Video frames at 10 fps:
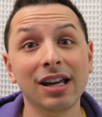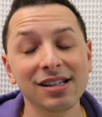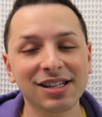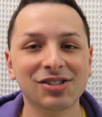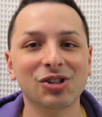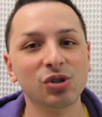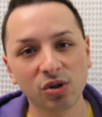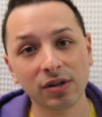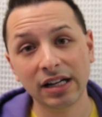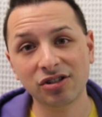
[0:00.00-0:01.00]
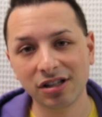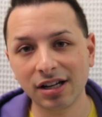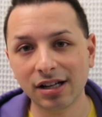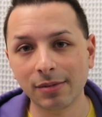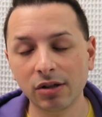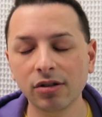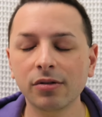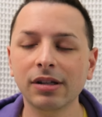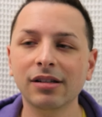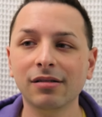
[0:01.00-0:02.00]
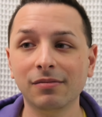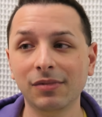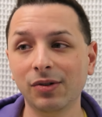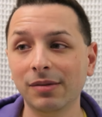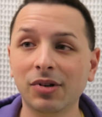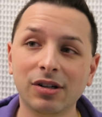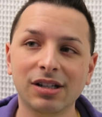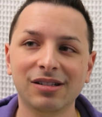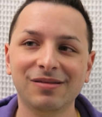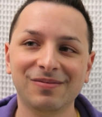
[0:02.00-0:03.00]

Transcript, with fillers: the case that's not true. It actually did come out Louis Louis Marty